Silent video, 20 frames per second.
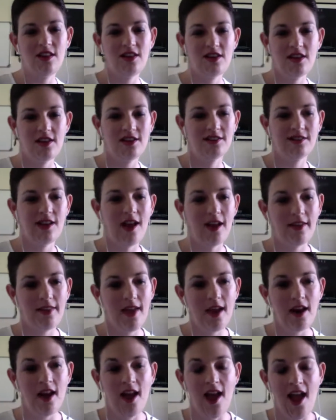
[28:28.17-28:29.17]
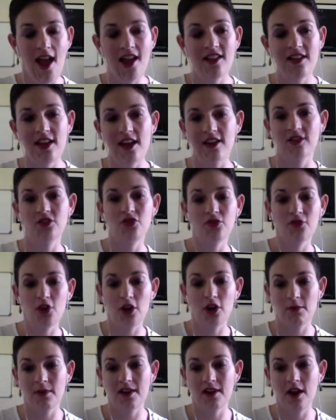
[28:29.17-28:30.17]
things like that. And yes, you've
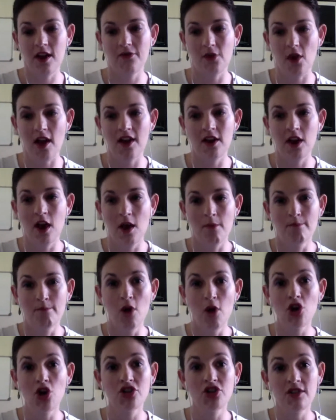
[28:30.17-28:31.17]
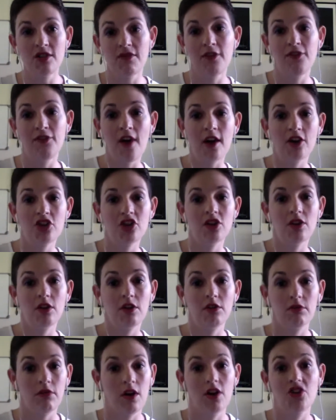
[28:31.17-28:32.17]
got to be careful. And most of the
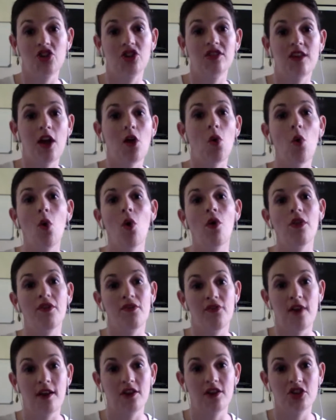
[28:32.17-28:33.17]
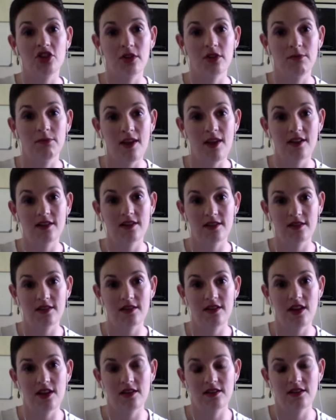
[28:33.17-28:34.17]
all the functional medicine
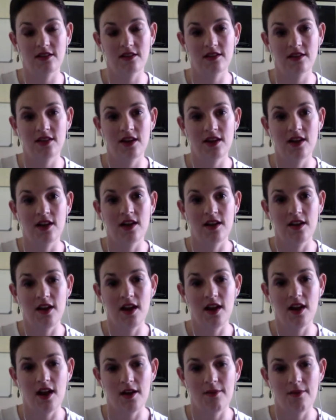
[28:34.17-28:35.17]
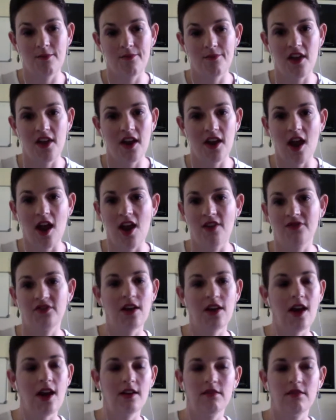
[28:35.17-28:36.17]
tests that I
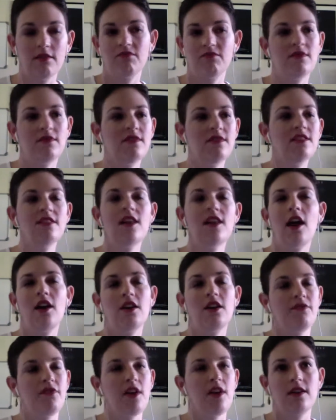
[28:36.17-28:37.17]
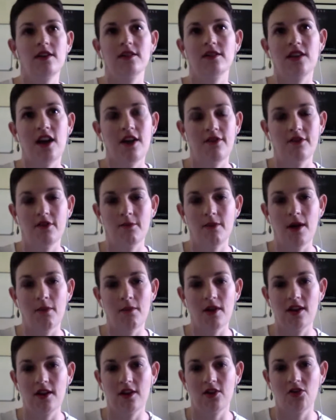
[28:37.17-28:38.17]
have done, none of that is covered
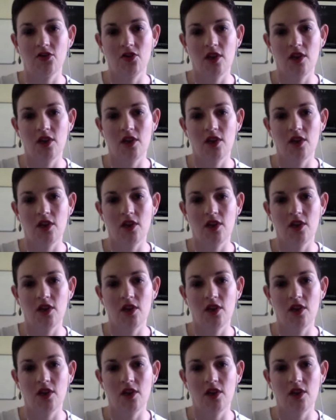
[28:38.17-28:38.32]
by medical